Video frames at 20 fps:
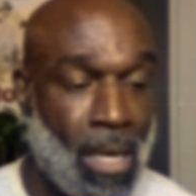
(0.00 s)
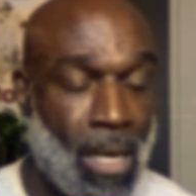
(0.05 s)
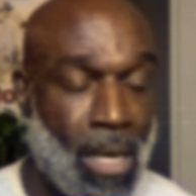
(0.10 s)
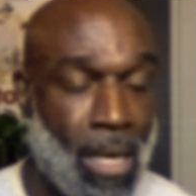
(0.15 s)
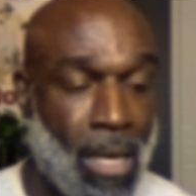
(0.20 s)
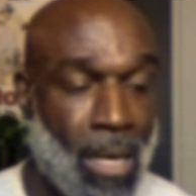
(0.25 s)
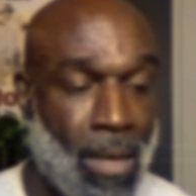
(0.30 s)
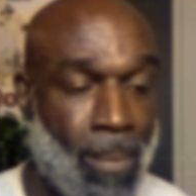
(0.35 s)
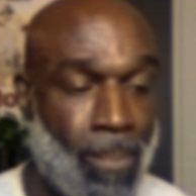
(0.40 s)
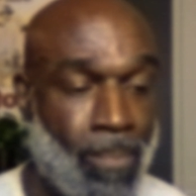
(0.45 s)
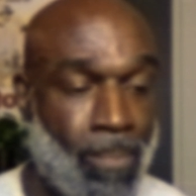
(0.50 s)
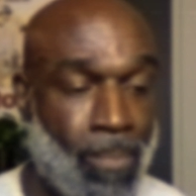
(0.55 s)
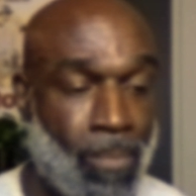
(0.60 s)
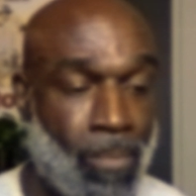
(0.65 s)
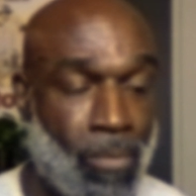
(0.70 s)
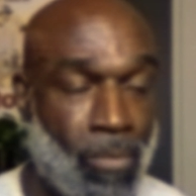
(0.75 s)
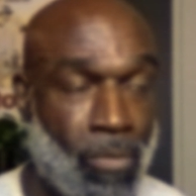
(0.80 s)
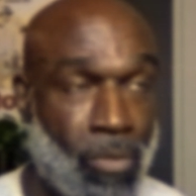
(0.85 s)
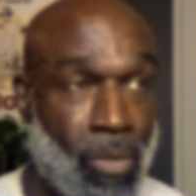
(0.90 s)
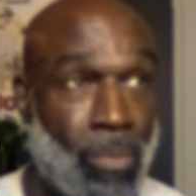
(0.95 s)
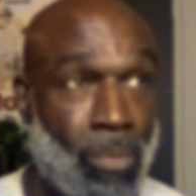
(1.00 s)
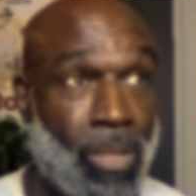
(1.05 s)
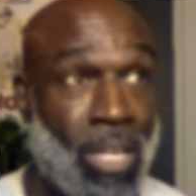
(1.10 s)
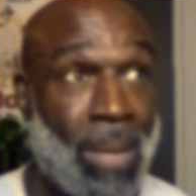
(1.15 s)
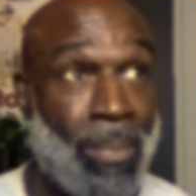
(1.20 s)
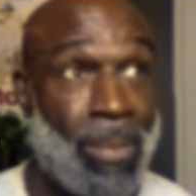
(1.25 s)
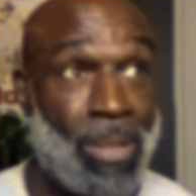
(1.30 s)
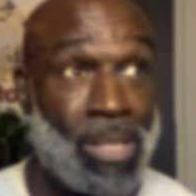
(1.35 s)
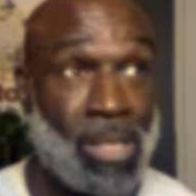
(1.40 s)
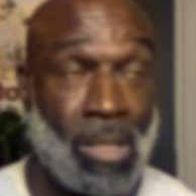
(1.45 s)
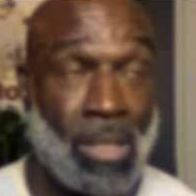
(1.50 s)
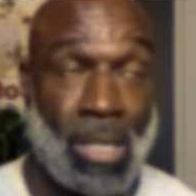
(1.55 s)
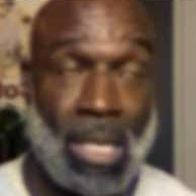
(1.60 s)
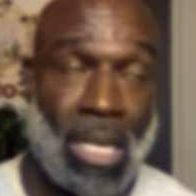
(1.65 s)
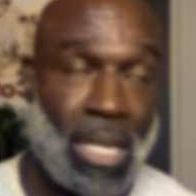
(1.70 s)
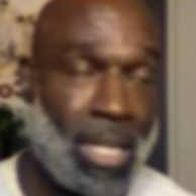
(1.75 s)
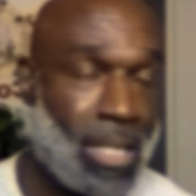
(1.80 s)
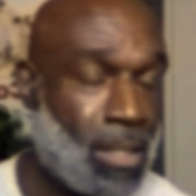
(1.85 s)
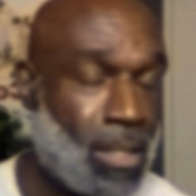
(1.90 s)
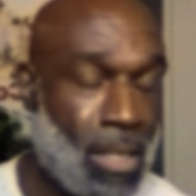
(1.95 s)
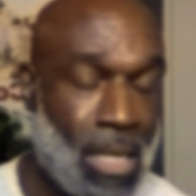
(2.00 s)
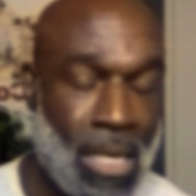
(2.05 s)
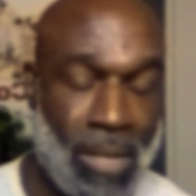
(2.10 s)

um, from the episode. I,